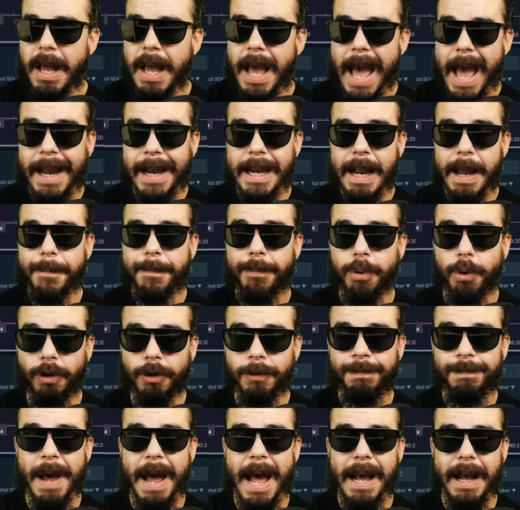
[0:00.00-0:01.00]
and then
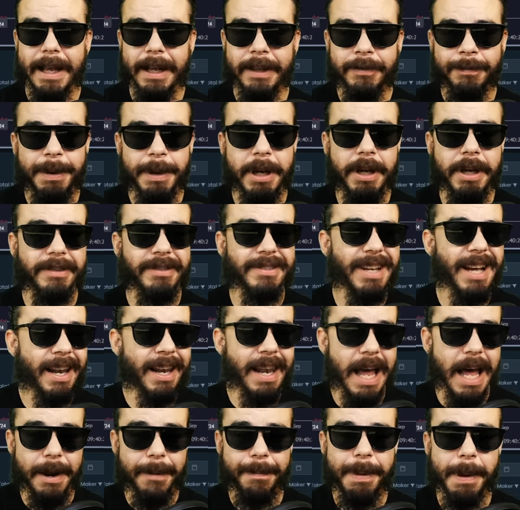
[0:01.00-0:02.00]
pulled back is because a
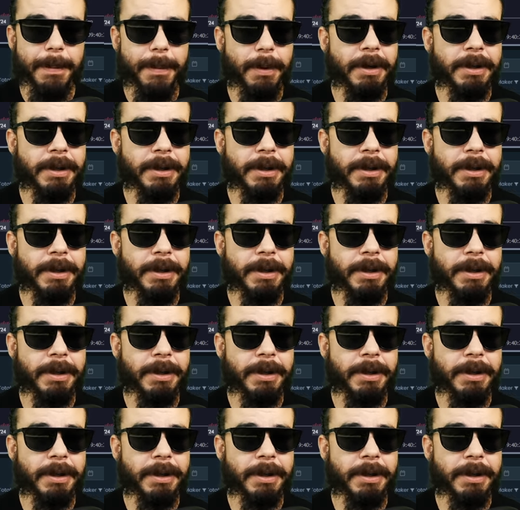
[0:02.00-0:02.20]
lot of people